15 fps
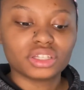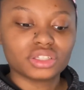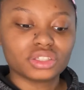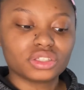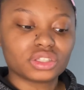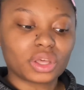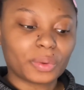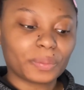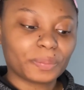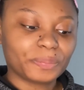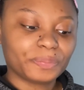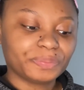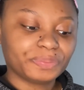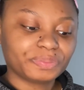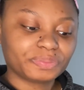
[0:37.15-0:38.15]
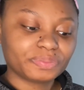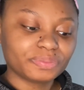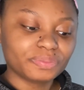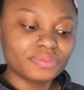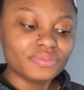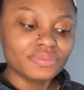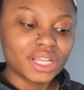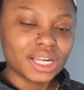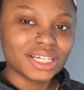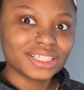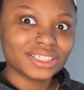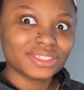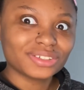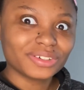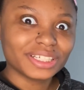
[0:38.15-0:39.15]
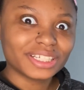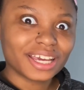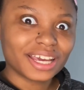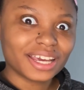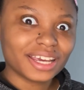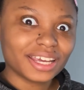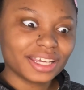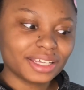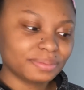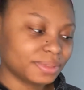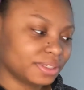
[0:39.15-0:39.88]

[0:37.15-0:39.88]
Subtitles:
So story time.